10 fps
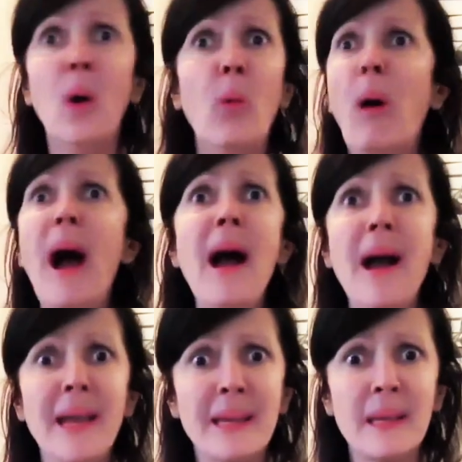
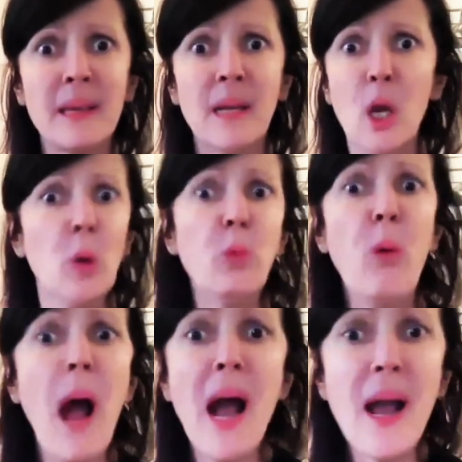Why?
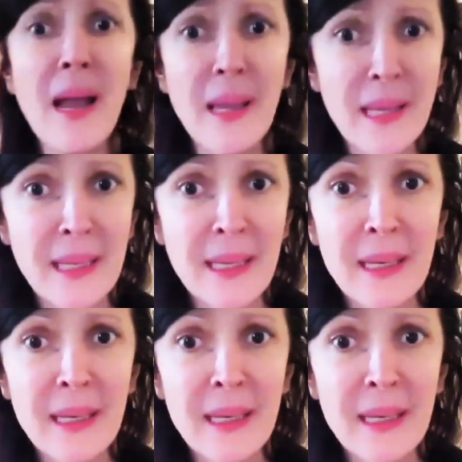Why?